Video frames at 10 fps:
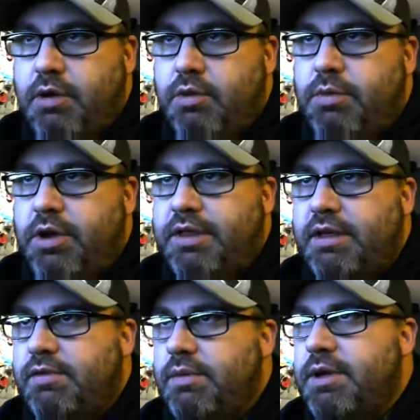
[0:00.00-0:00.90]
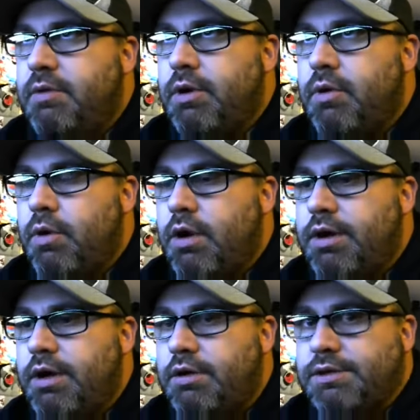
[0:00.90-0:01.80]
it, I would have brought the EVP recorder
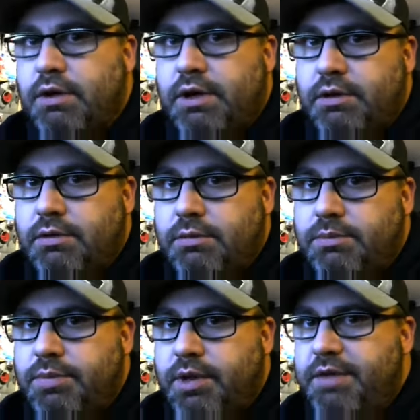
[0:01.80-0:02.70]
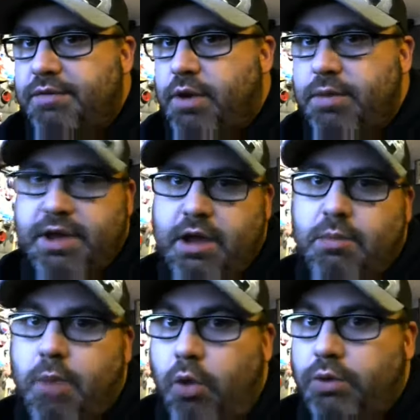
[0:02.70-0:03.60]
in here so I could play it for you, but now
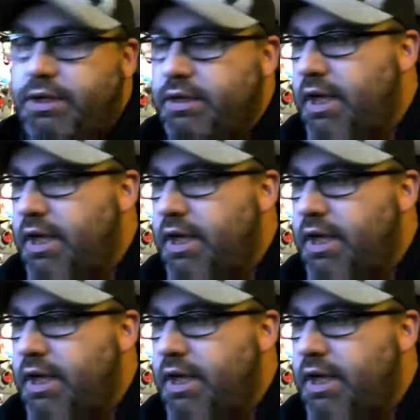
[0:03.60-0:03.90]
I'm holding the